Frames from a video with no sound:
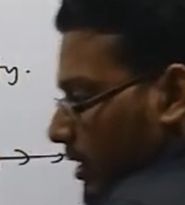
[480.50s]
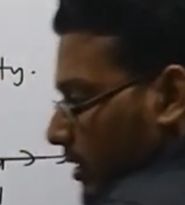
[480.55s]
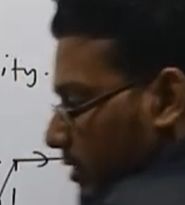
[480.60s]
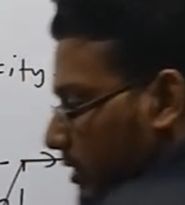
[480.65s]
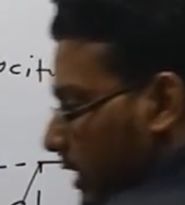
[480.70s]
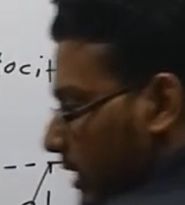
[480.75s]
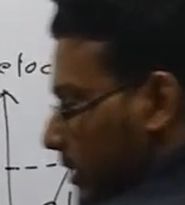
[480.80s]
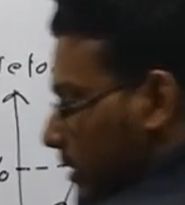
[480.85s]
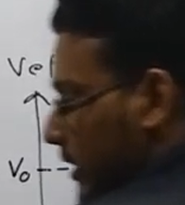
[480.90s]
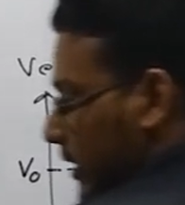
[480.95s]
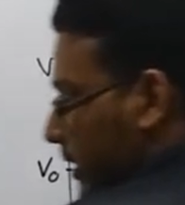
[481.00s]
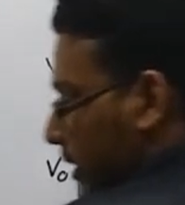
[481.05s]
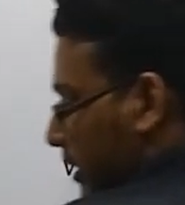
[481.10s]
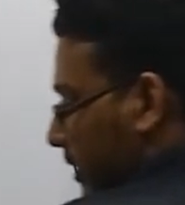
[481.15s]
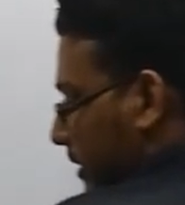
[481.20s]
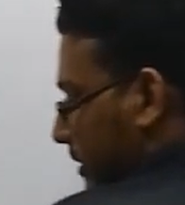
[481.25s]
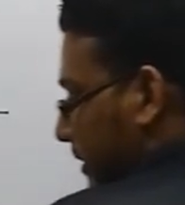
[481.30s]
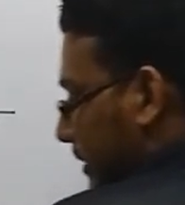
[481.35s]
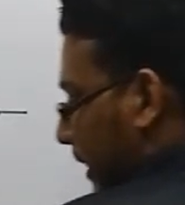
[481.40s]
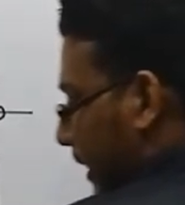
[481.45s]
Then
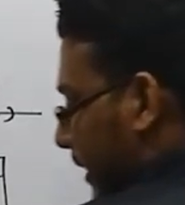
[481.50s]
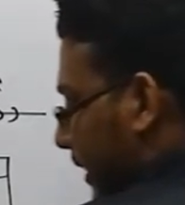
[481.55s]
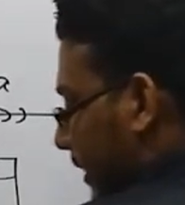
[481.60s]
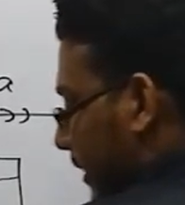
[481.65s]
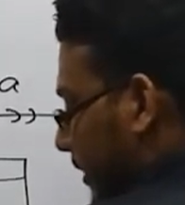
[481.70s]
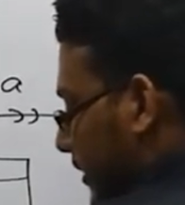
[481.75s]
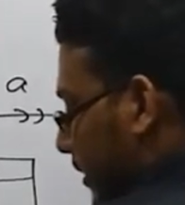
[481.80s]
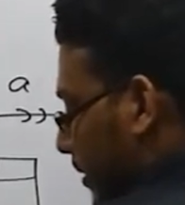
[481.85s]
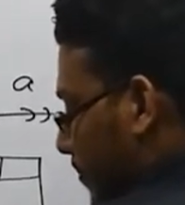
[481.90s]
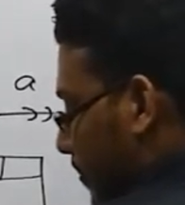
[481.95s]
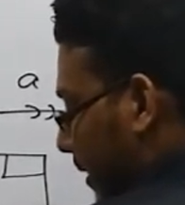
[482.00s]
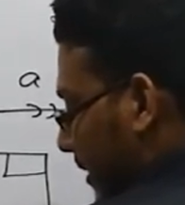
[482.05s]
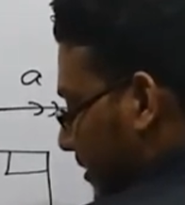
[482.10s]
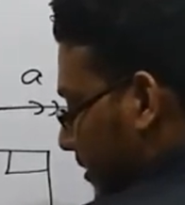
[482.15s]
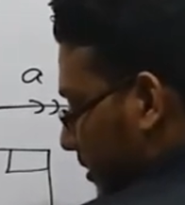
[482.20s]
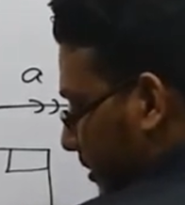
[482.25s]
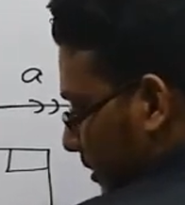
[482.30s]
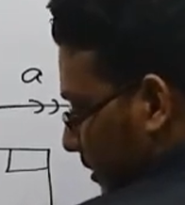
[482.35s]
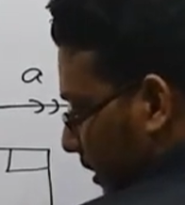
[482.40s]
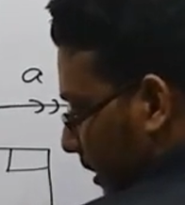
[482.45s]
suddenly the
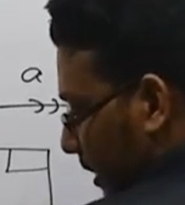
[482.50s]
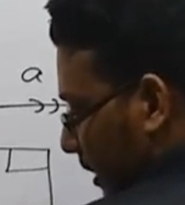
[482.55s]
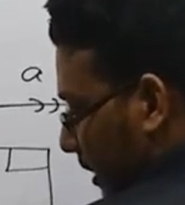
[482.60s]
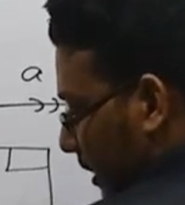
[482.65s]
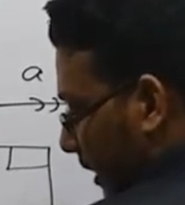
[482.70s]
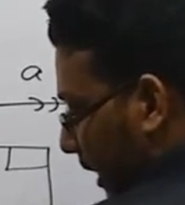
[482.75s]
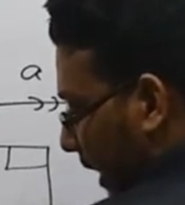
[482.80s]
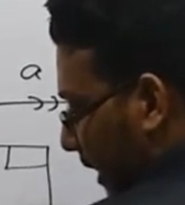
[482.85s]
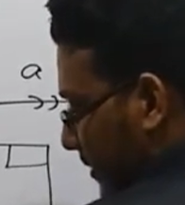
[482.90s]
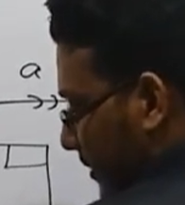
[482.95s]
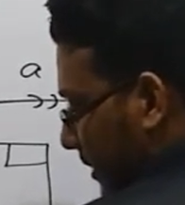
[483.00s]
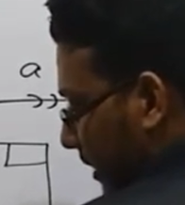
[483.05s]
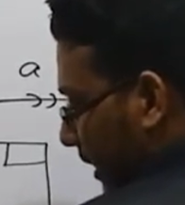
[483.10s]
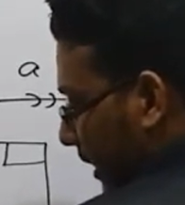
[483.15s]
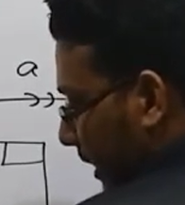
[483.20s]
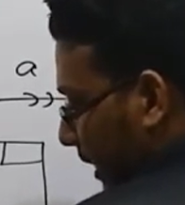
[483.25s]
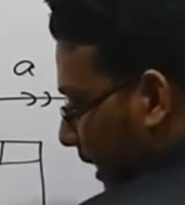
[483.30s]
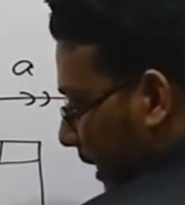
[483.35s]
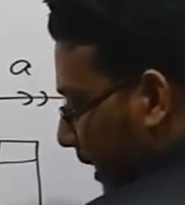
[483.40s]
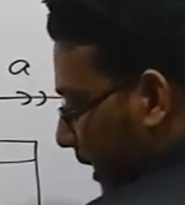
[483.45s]
bus
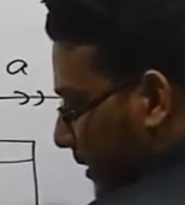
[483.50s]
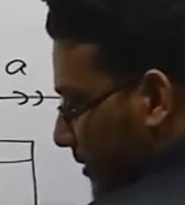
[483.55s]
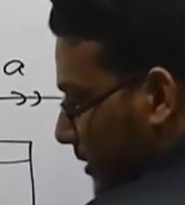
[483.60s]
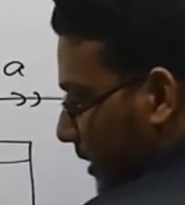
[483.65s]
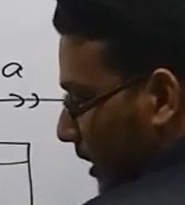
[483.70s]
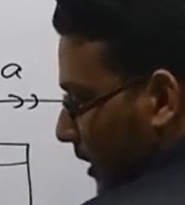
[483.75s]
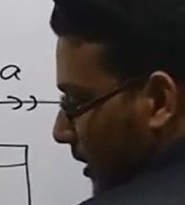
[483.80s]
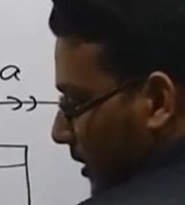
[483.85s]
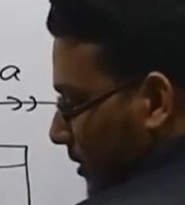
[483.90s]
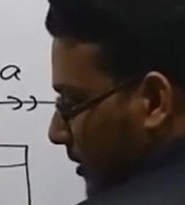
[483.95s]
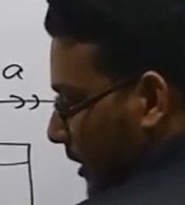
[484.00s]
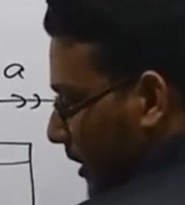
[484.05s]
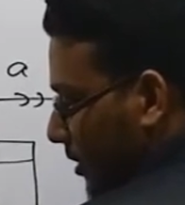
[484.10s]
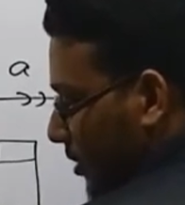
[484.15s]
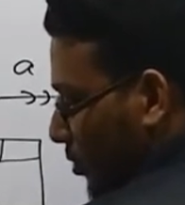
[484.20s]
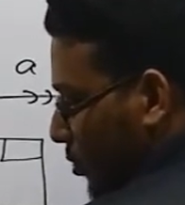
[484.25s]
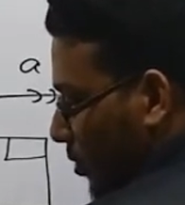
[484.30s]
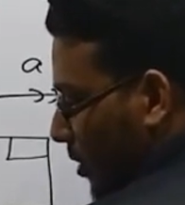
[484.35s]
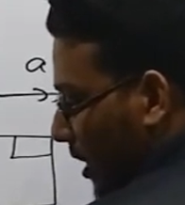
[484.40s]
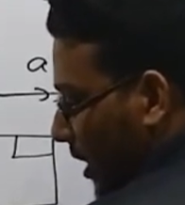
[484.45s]
accelerate.
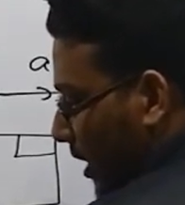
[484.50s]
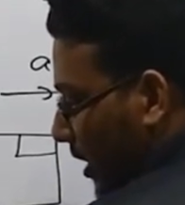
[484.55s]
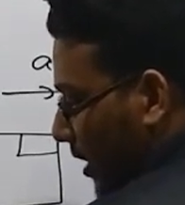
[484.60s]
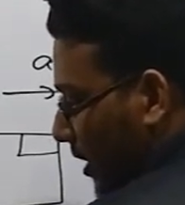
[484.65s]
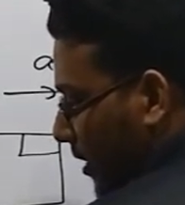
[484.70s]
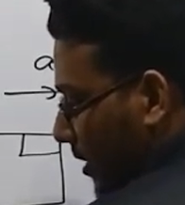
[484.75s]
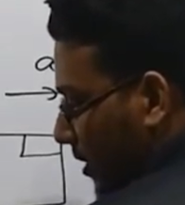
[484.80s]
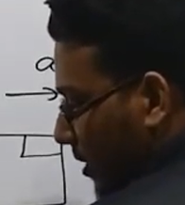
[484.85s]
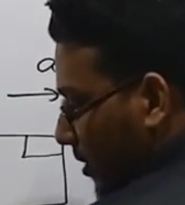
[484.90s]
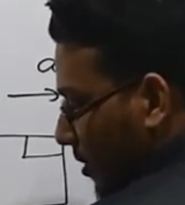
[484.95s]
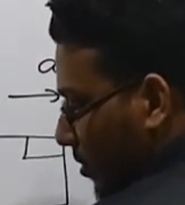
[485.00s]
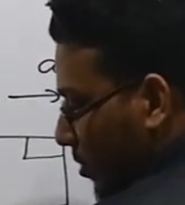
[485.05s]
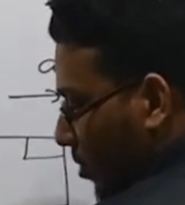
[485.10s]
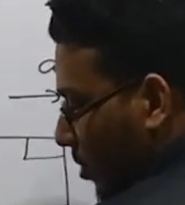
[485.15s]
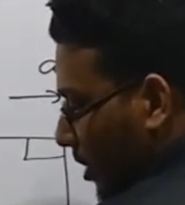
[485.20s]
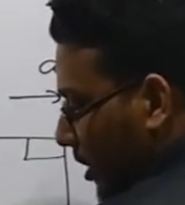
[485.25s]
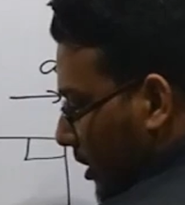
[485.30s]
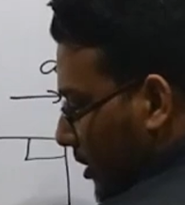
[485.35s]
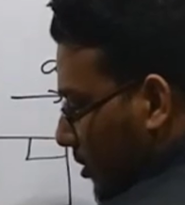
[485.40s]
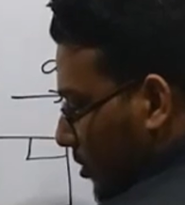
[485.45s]
Then you are
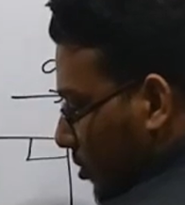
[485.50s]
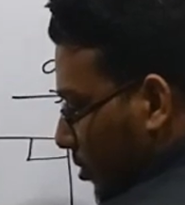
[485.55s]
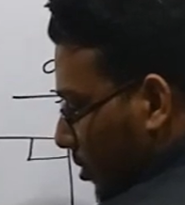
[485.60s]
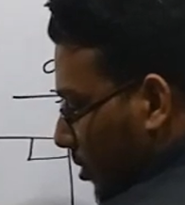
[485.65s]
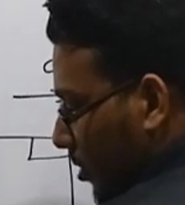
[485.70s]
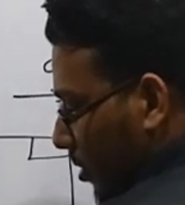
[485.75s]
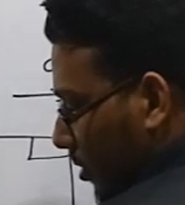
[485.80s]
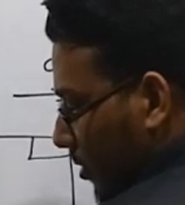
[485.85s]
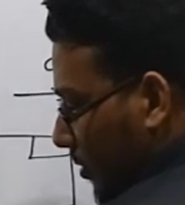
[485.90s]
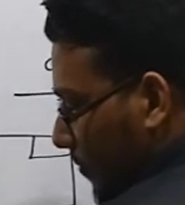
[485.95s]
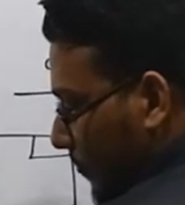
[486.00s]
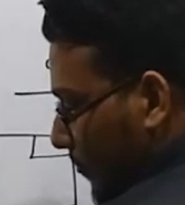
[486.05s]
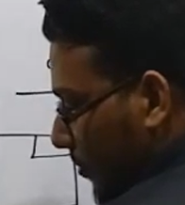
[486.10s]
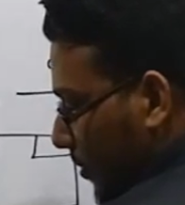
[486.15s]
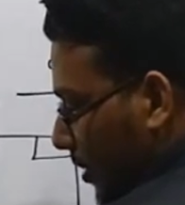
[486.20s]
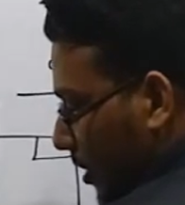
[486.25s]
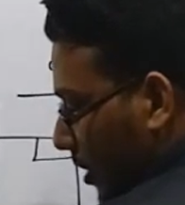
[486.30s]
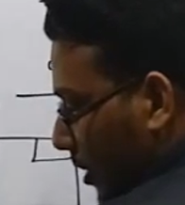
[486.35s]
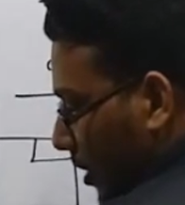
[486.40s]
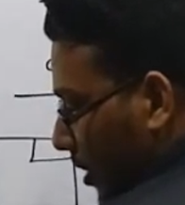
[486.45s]
going to
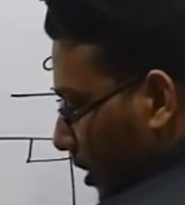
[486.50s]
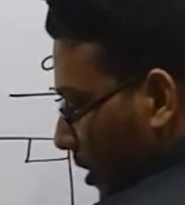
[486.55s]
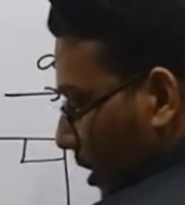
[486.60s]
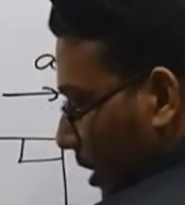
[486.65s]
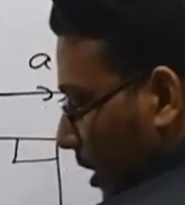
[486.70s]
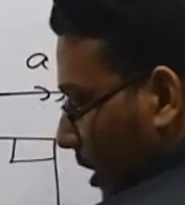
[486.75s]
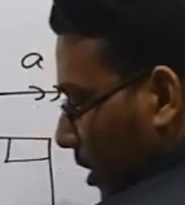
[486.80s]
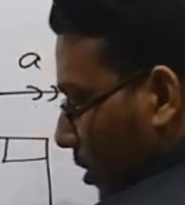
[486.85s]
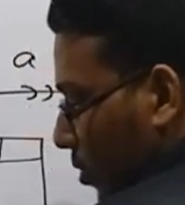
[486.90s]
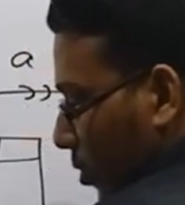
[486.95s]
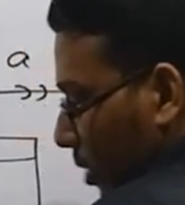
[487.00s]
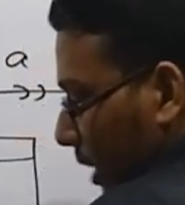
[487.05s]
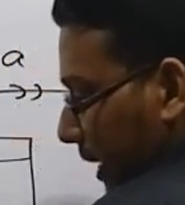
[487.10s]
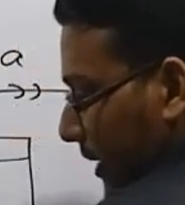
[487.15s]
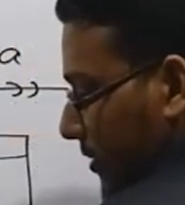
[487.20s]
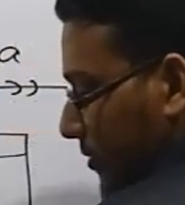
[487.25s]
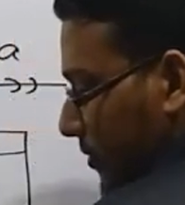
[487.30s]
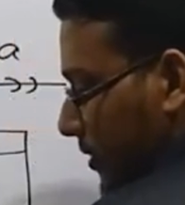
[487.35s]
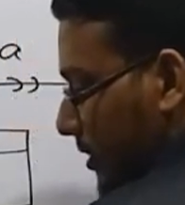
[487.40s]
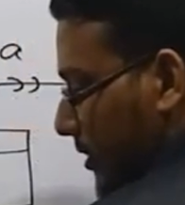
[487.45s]

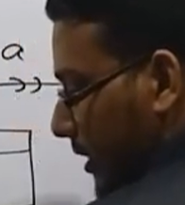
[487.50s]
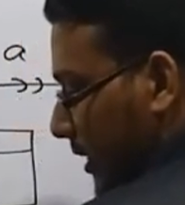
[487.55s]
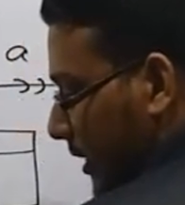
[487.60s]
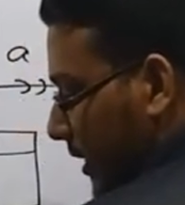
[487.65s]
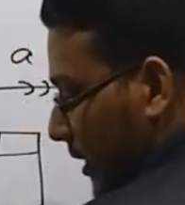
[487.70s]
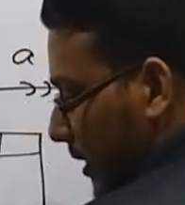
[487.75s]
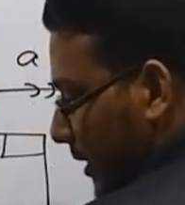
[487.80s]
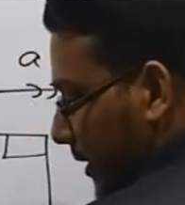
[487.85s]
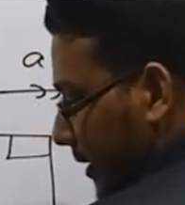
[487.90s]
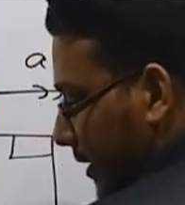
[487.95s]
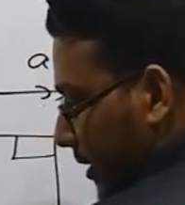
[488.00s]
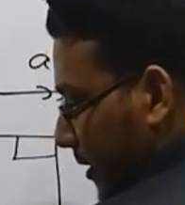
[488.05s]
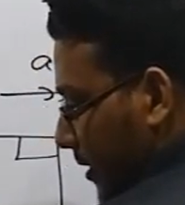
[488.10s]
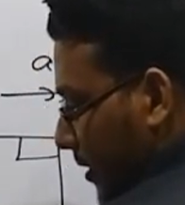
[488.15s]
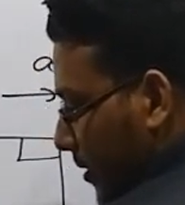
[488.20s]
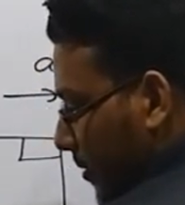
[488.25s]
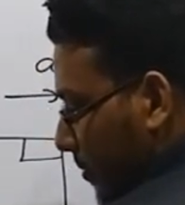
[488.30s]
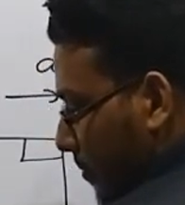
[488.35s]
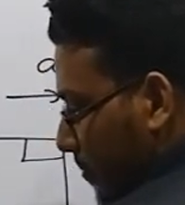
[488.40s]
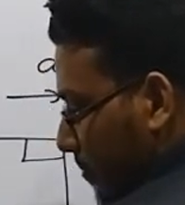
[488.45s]
collide with
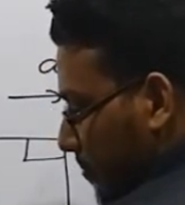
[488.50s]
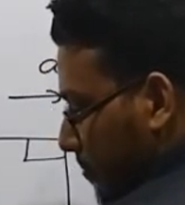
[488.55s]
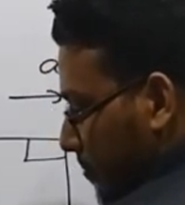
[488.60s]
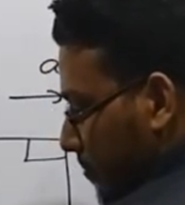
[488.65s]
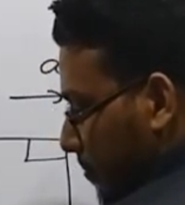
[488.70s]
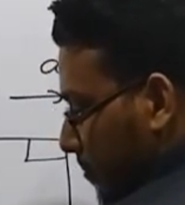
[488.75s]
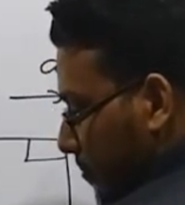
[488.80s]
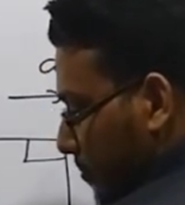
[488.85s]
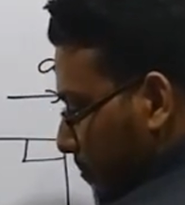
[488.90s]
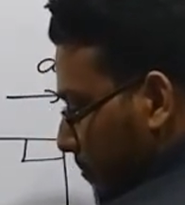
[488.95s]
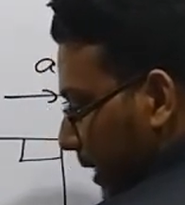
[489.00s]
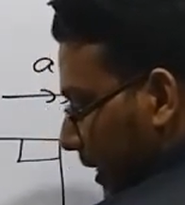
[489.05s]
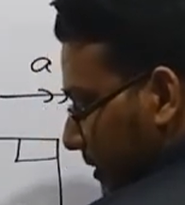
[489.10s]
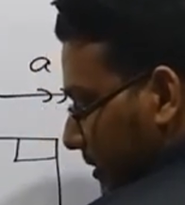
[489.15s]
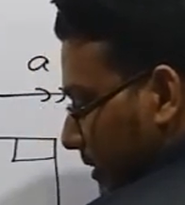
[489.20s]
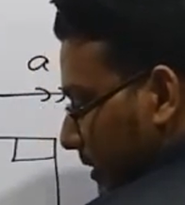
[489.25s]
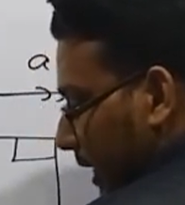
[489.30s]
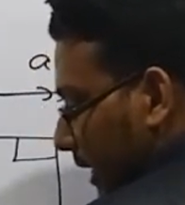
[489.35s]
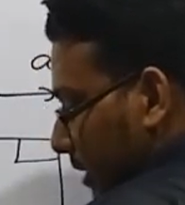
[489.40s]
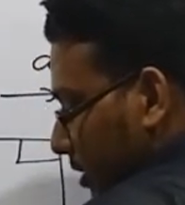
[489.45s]
the back
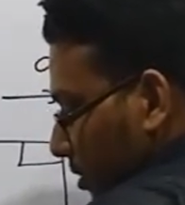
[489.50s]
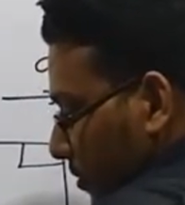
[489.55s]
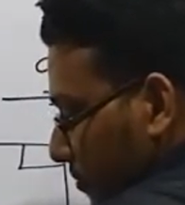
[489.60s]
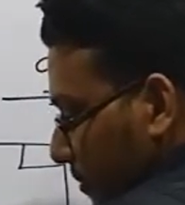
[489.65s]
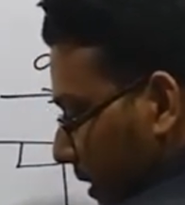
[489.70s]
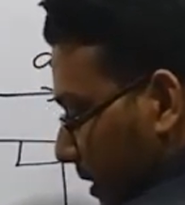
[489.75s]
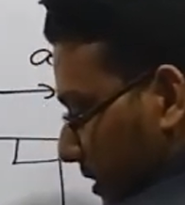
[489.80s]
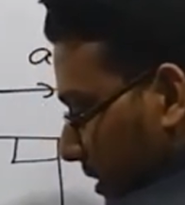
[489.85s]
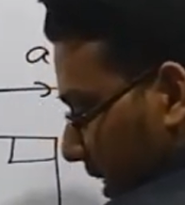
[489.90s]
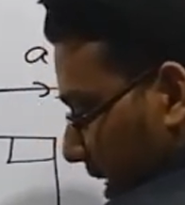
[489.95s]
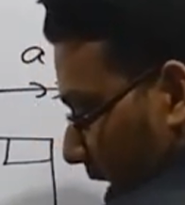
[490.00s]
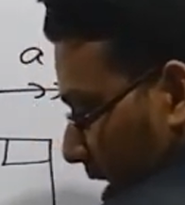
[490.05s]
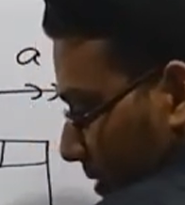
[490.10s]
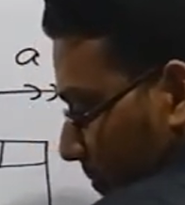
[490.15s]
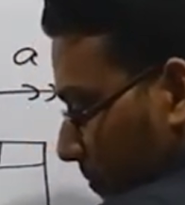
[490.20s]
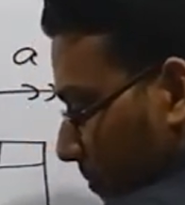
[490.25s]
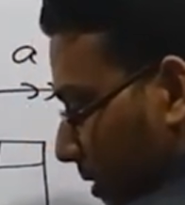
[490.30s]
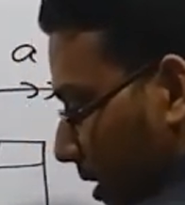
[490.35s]
side of the chair